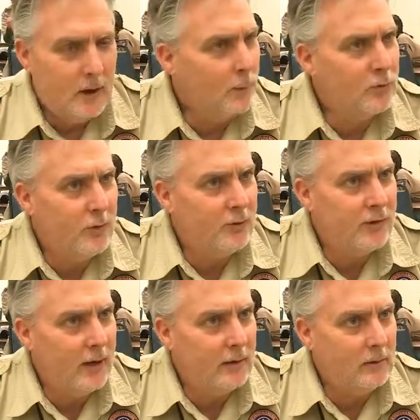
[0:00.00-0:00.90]
comes from our
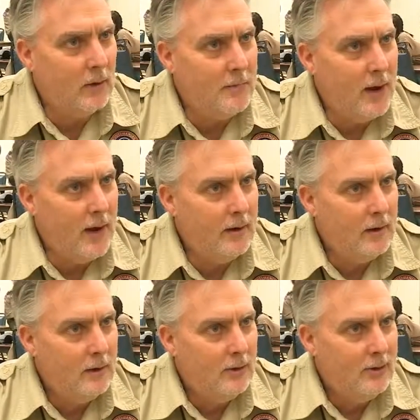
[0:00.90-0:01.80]
scouting alumni,
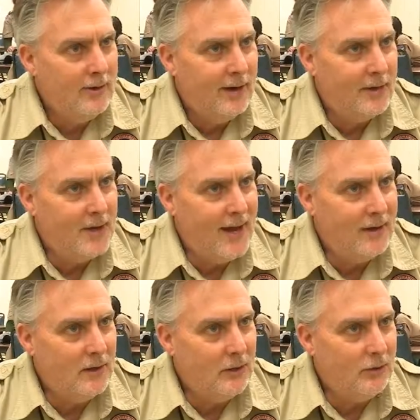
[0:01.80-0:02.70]
and
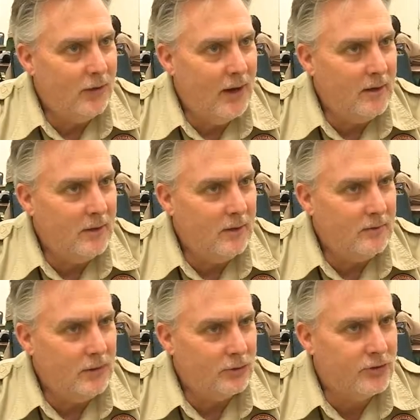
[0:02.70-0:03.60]
that is that
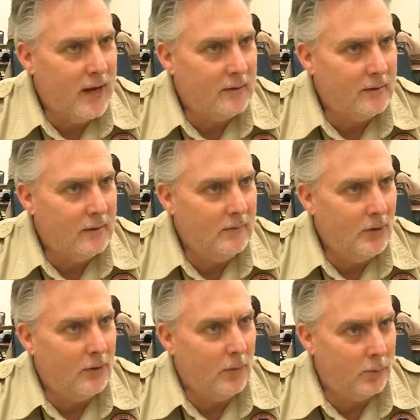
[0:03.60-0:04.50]
they're scouting,
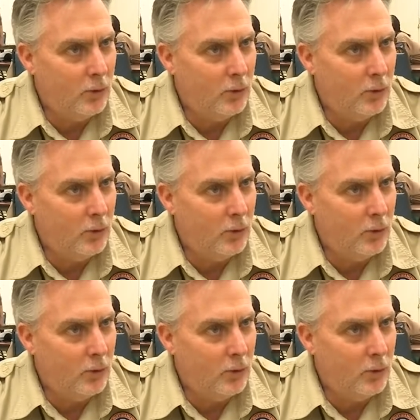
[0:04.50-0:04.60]
the, the